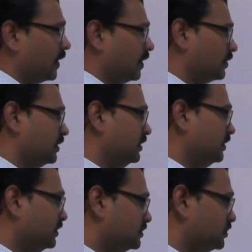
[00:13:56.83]
Okay,
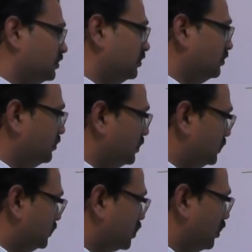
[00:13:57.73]
so
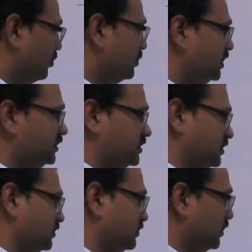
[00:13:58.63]
the
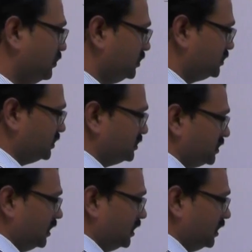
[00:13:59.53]
combination, now this is